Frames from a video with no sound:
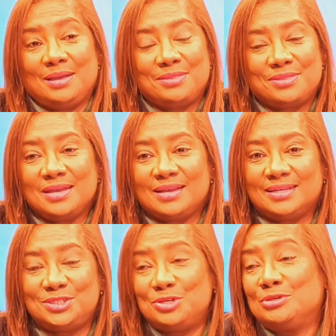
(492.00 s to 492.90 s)
I think
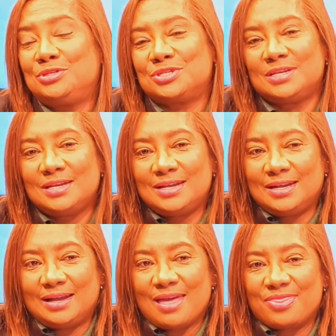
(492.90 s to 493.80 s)
it's huge.
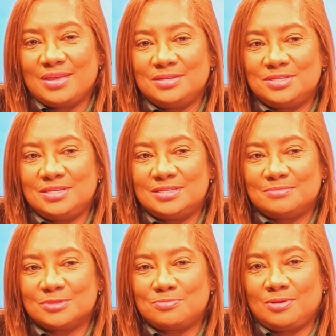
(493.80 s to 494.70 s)
I think
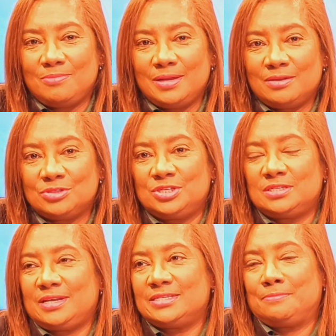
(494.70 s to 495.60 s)
she's probably not
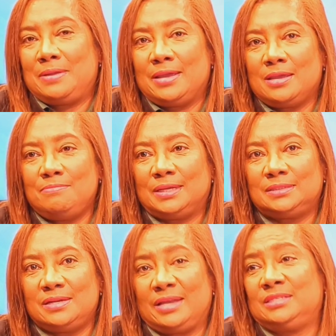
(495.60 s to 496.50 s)
just as a player,
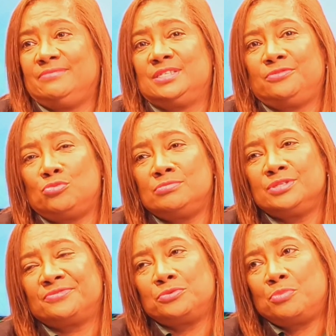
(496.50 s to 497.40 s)
but an activist for
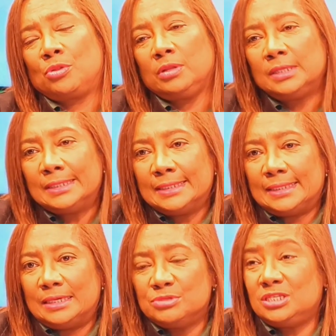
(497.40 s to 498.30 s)
women's football.
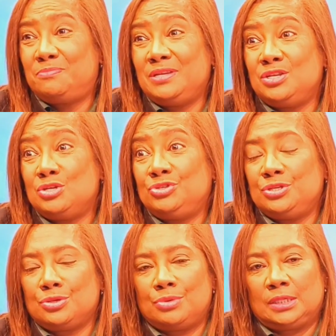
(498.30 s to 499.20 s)
She's been
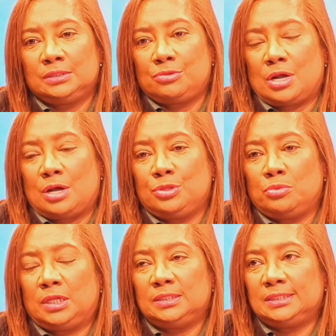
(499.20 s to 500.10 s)
huge in the world, throughout
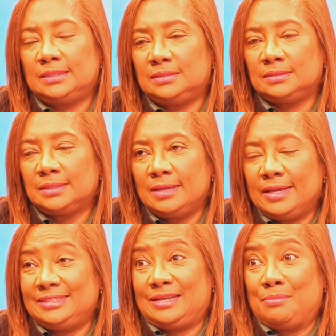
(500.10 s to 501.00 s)
the world, and
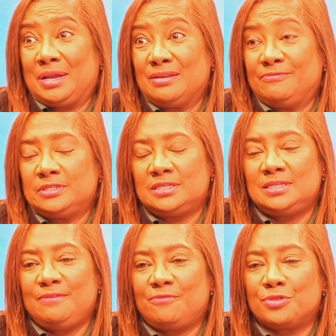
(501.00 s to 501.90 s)
has done
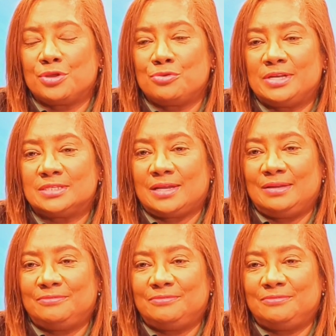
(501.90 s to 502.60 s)
magnificently for the USA.